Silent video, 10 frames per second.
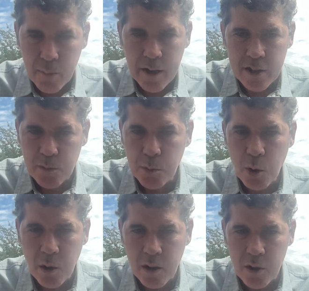
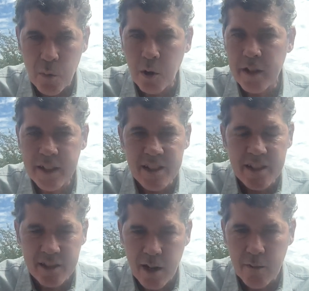explore, and that we're going to
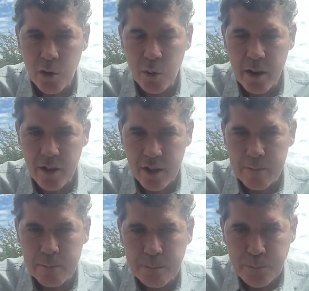discover with it.
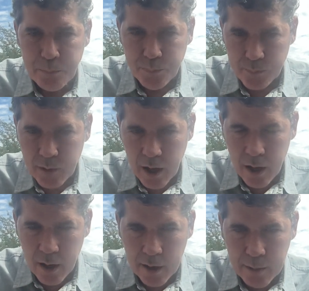
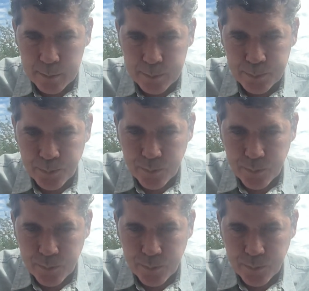And